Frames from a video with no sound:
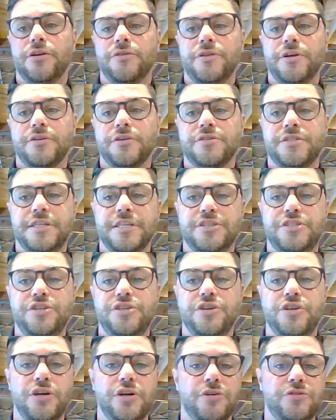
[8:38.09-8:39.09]
there's this
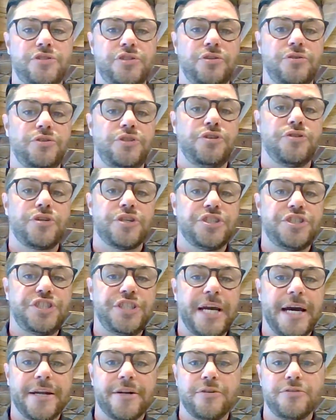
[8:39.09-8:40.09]
you can go to, you can
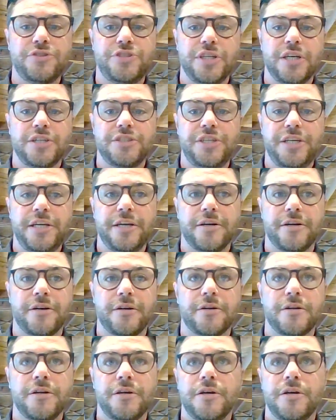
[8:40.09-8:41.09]
shadow judge
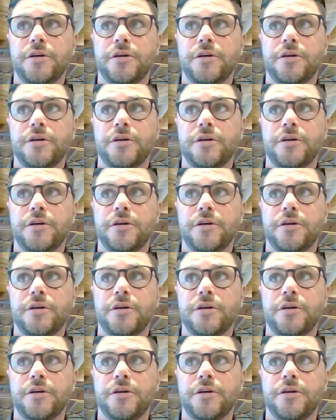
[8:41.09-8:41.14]
here,